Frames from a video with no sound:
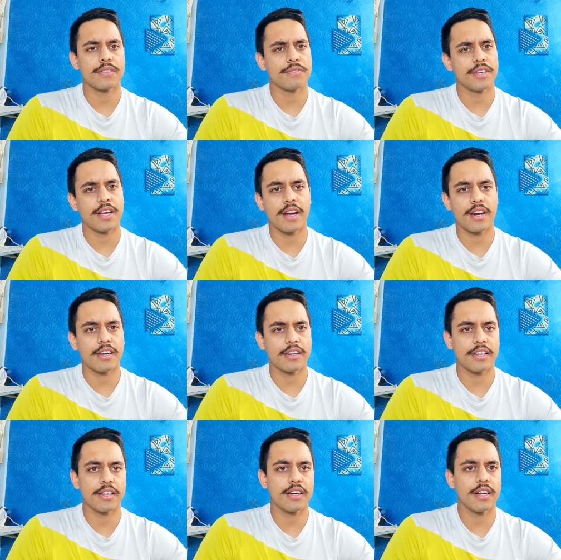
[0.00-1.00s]
we had our
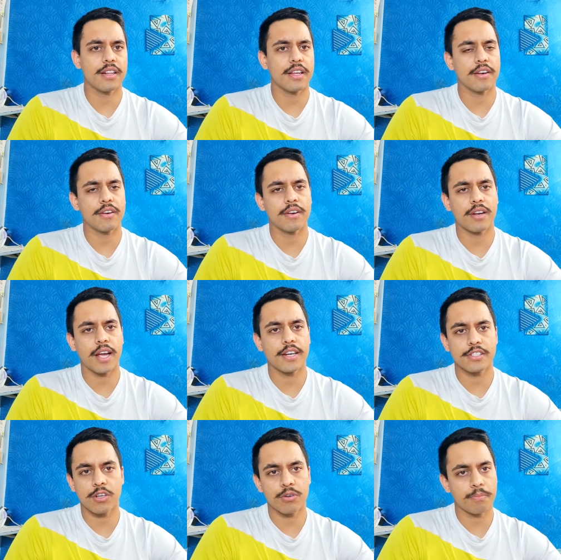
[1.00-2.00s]
dinner and then
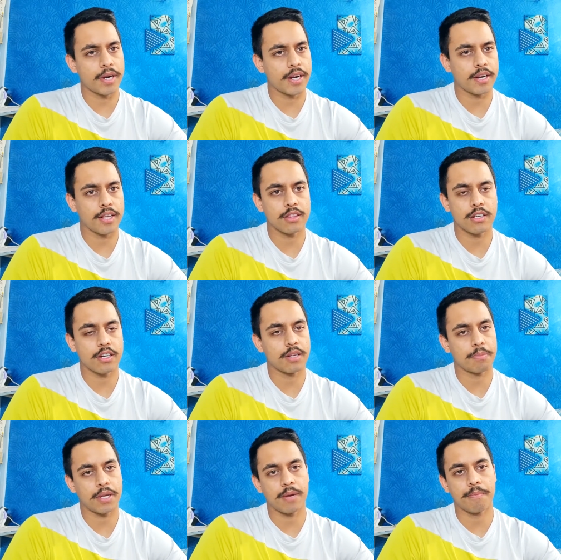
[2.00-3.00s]
lights out by 10:30
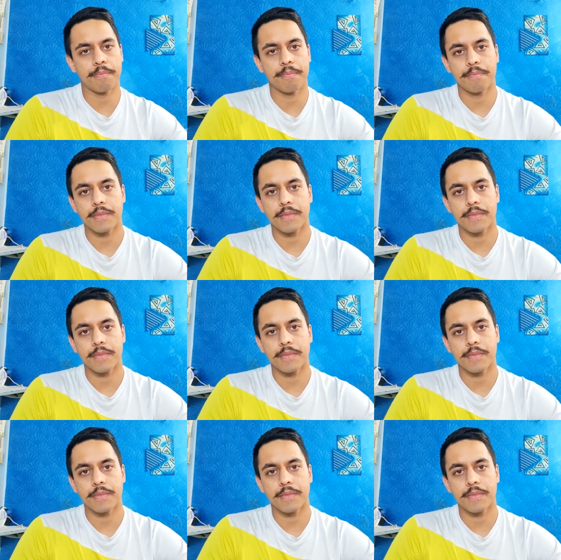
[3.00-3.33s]
p.m.